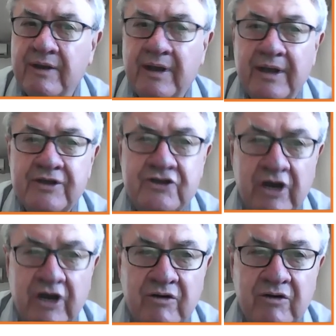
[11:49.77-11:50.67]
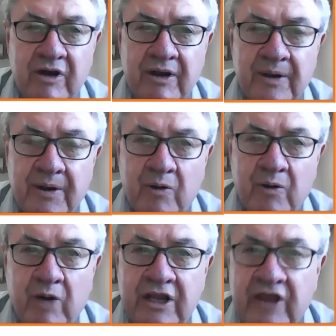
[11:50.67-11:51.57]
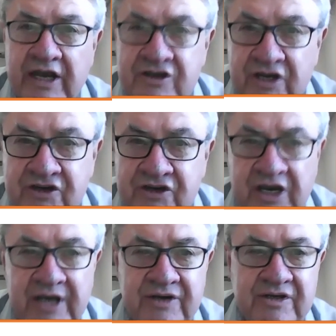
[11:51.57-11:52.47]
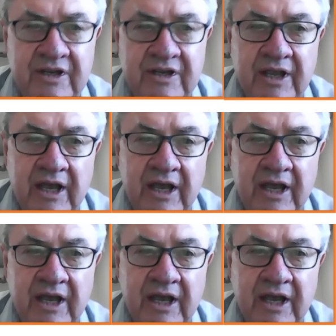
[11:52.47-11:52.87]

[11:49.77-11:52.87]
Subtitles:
So what they suggest,